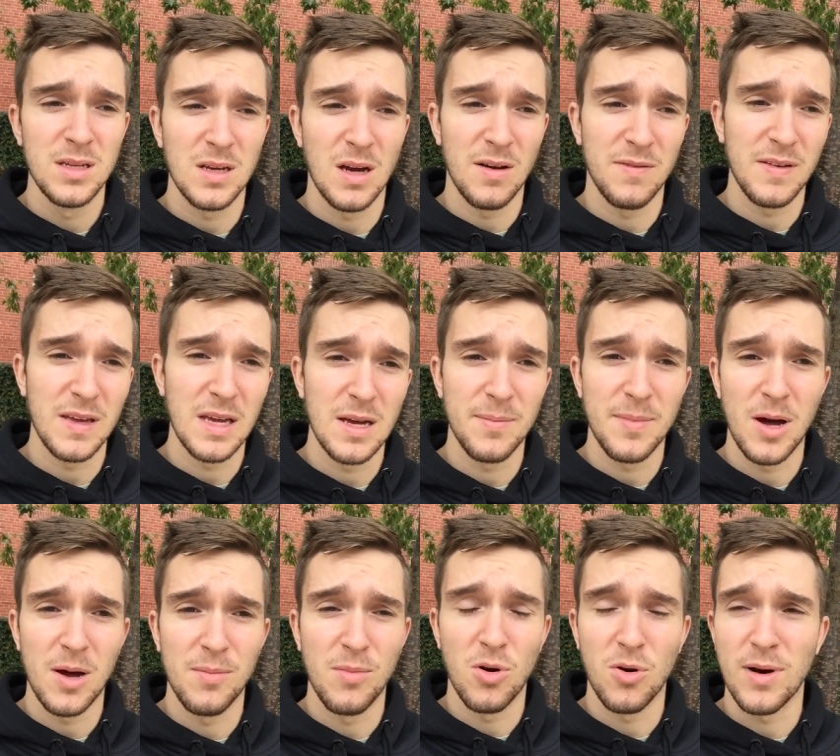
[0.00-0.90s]
I think
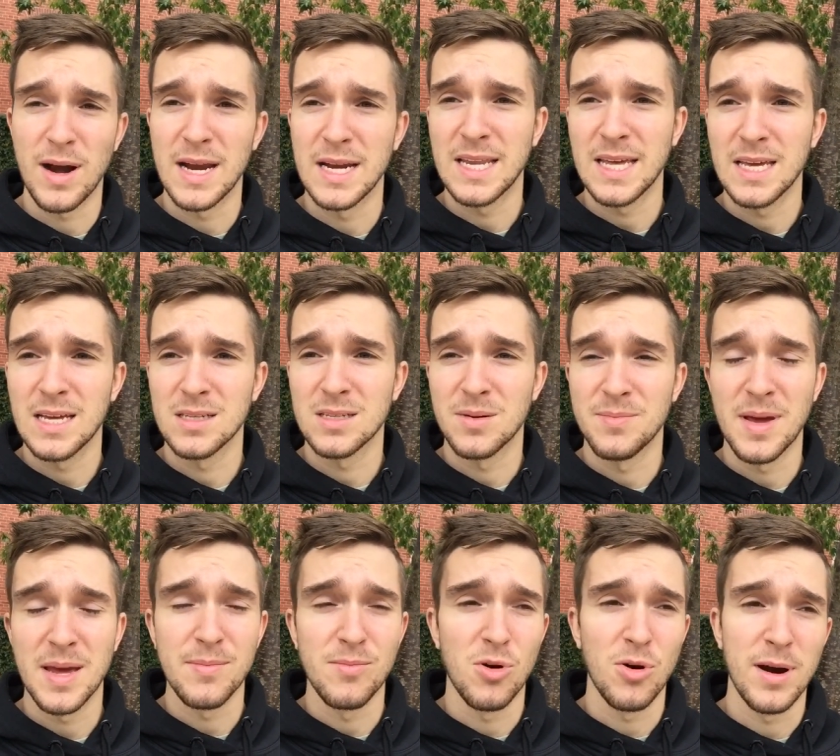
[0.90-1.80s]
about more ideas. I
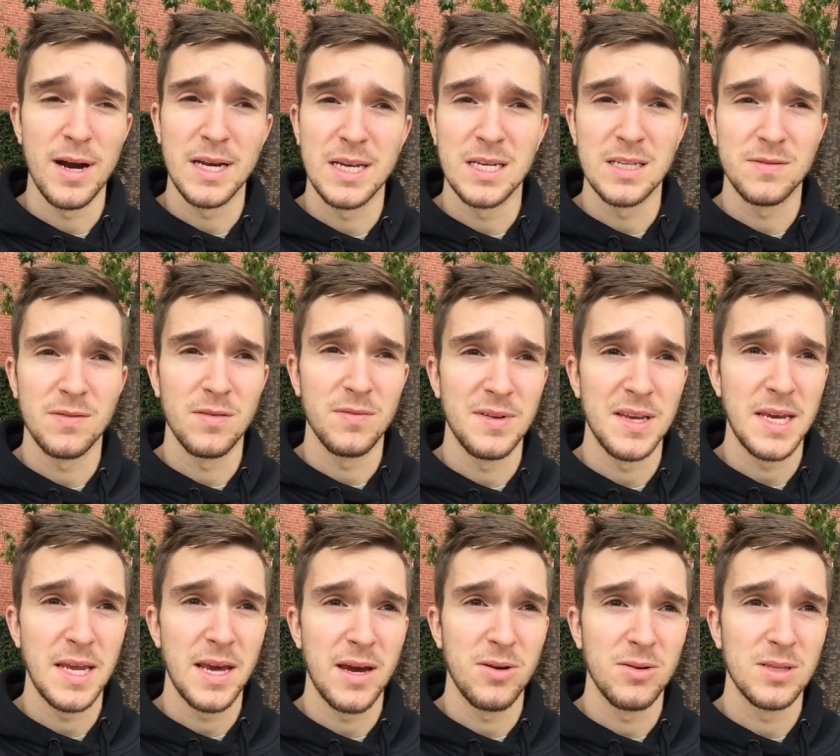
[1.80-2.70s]
make more ideas for
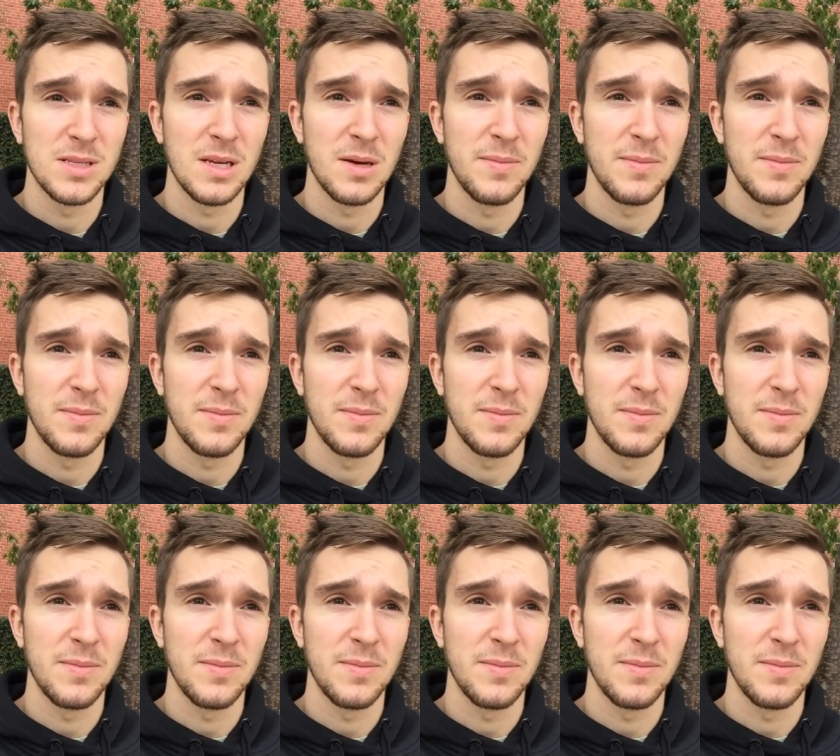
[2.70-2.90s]
videos.